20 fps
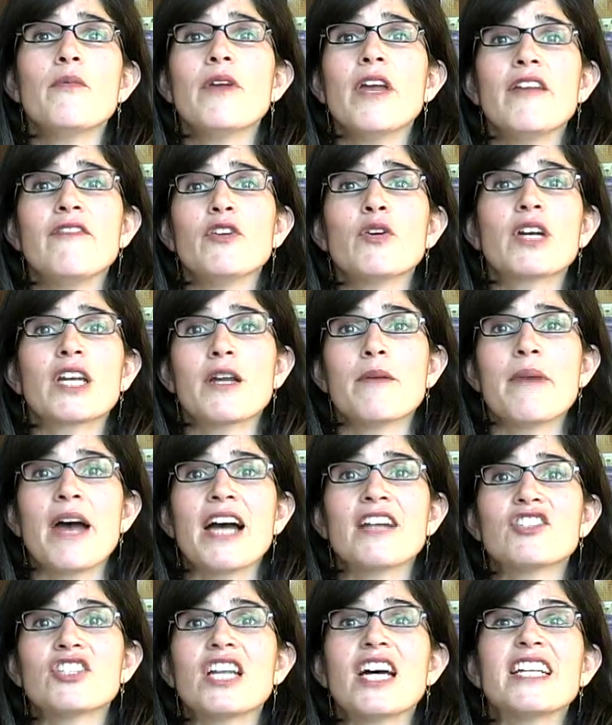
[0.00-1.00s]
if you can
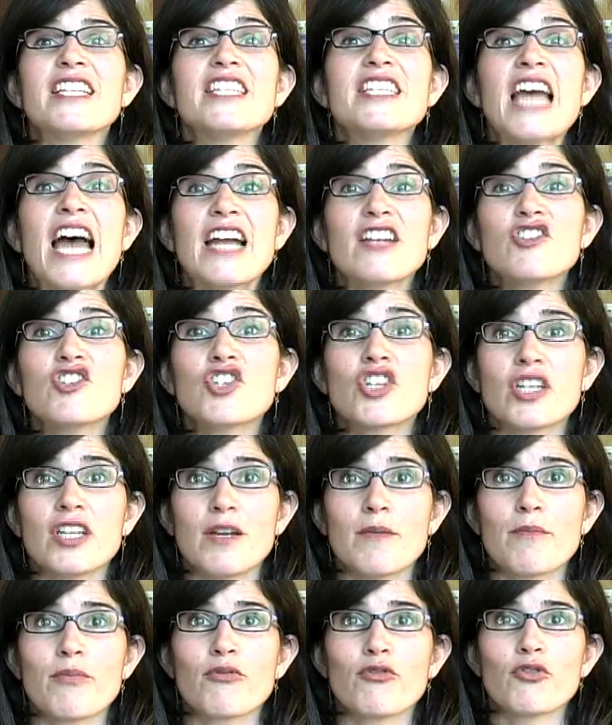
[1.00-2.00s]
imagine, attention
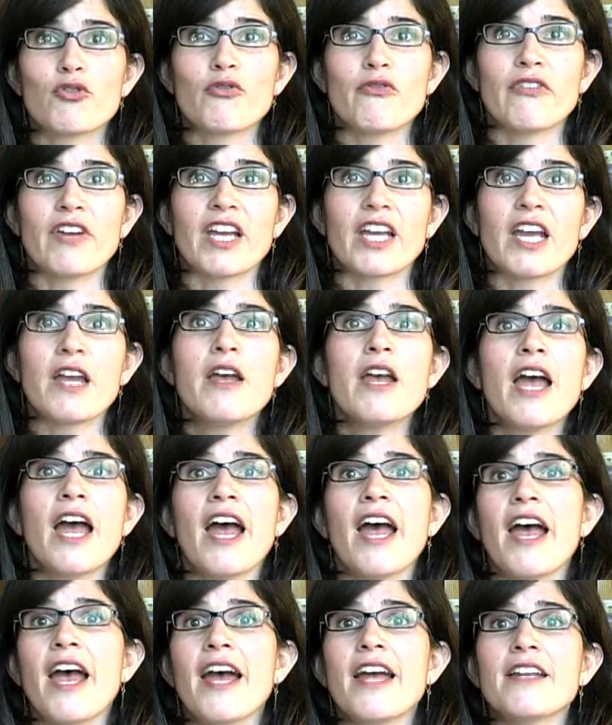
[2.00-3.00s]
improving
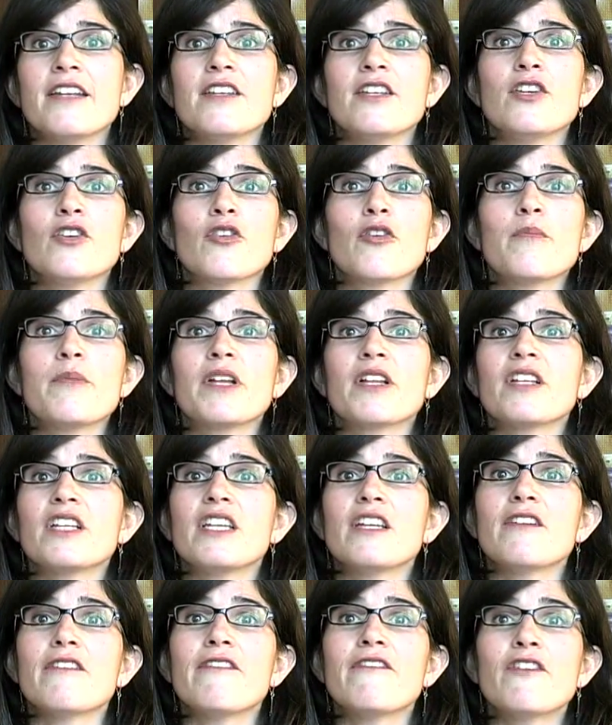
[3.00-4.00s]
and your
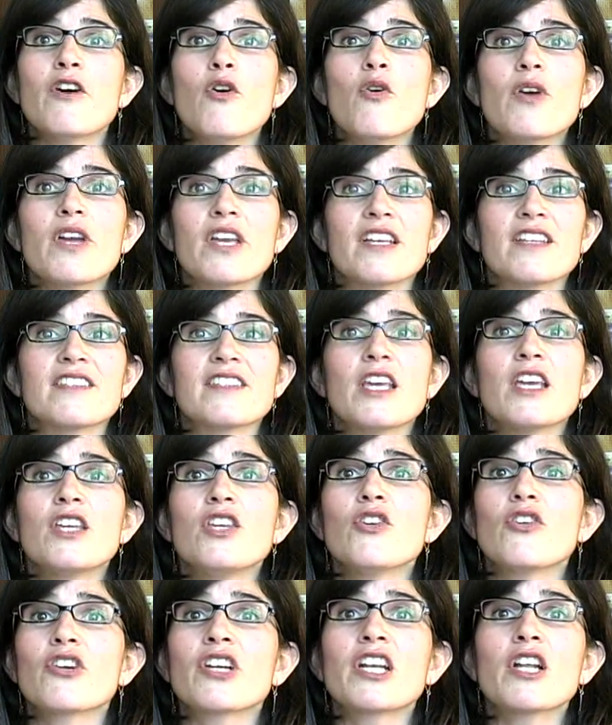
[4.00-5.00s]
ability to focus,
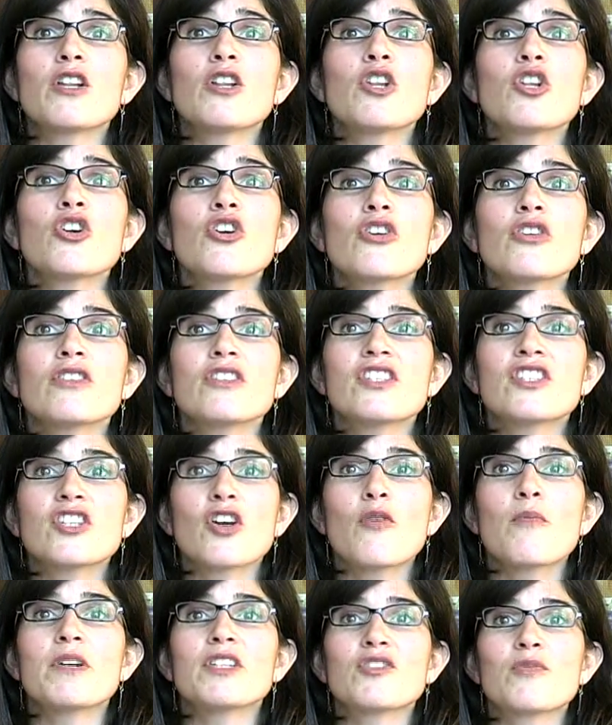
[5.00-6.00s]
you're going to learn
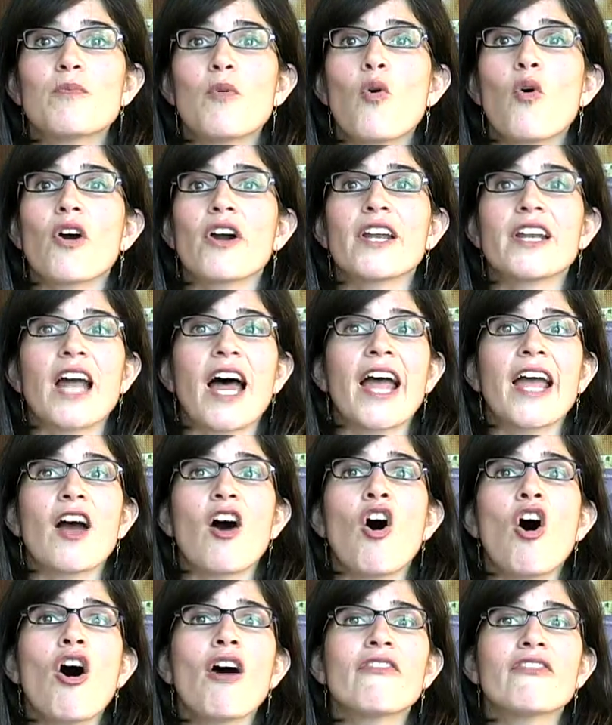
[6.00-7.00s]
so much more. And I
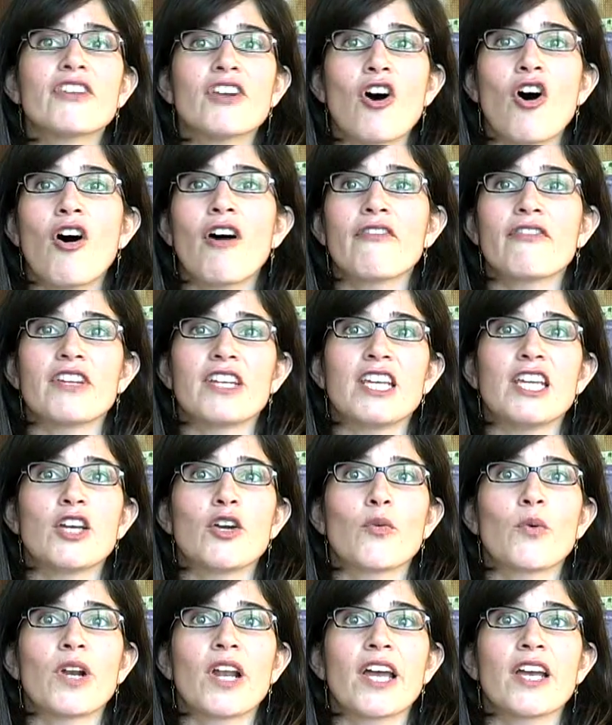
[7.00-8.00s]
often
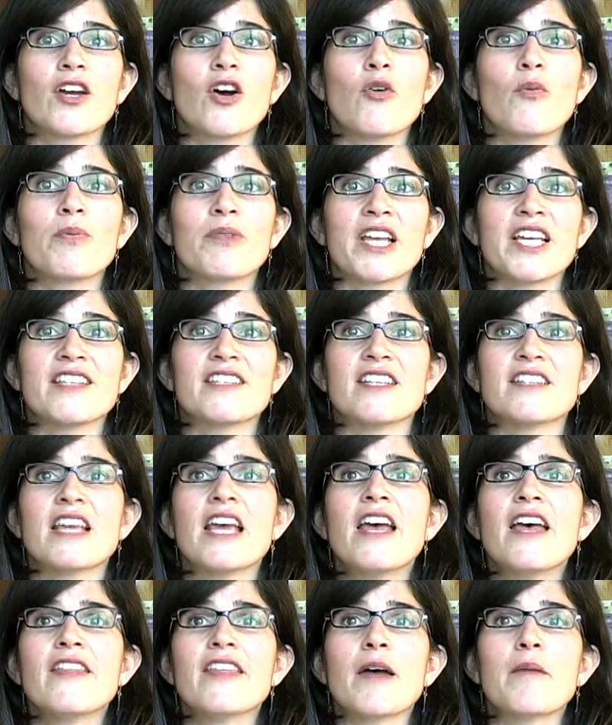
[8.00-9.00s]
hear when I go places
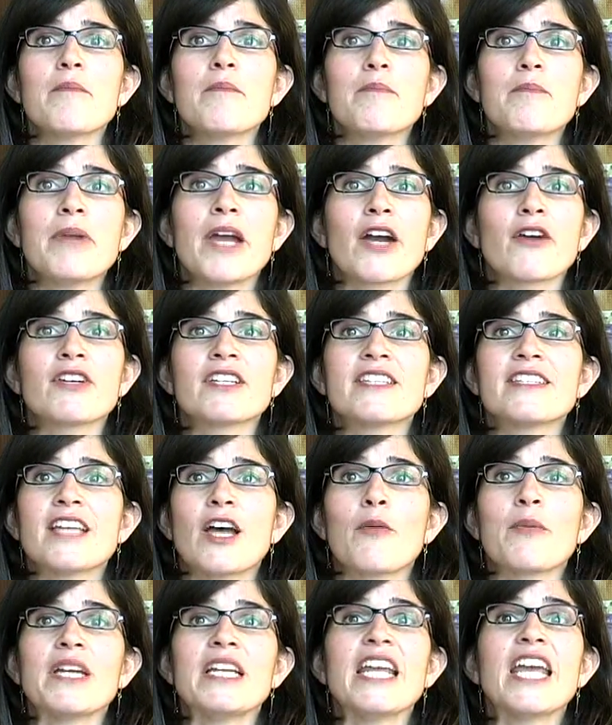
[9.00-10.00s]
that parents
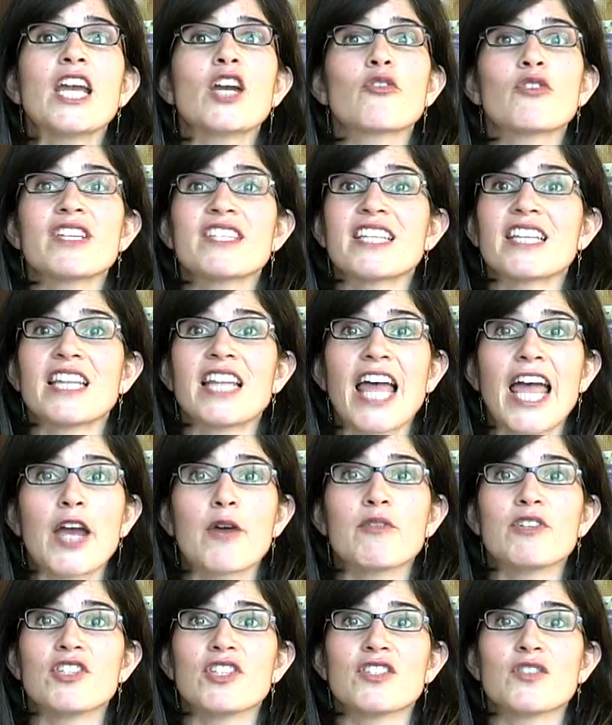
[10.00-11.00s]
tell me an increase in
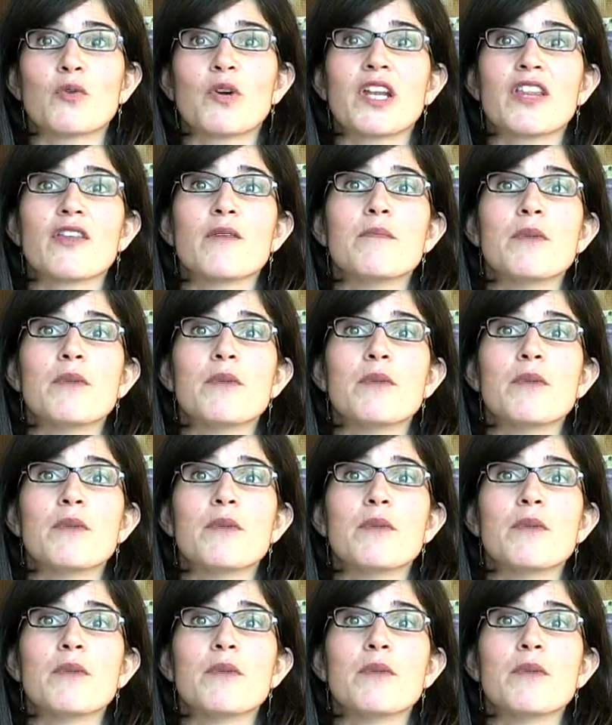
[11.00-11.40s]
language is one of the